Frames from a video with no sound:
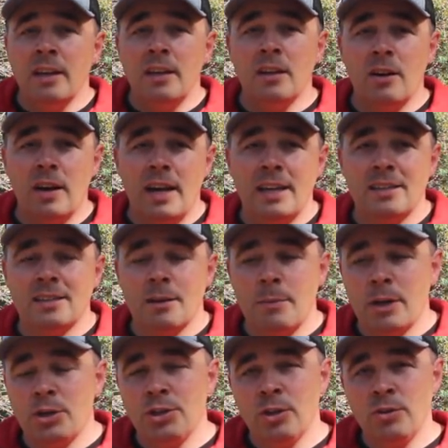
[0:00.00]
you know, I had
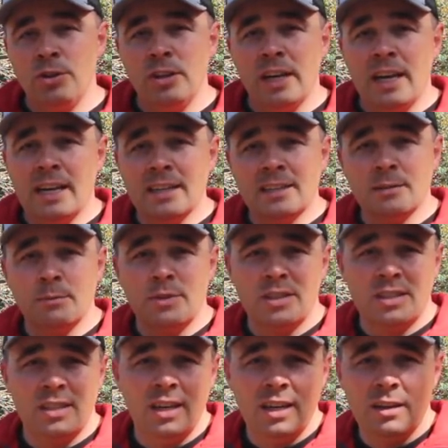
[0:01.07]
some, I showed you guys some
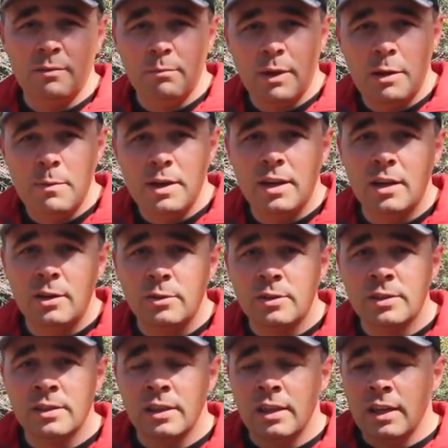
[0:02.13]
sick baby
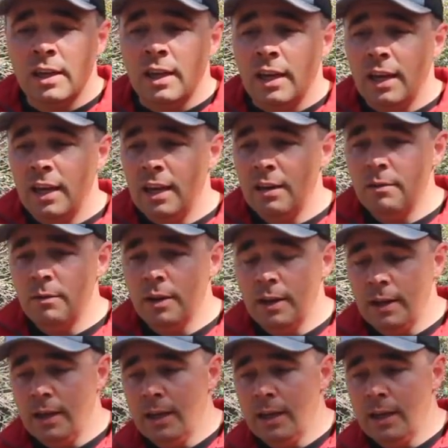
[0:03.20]
goats, and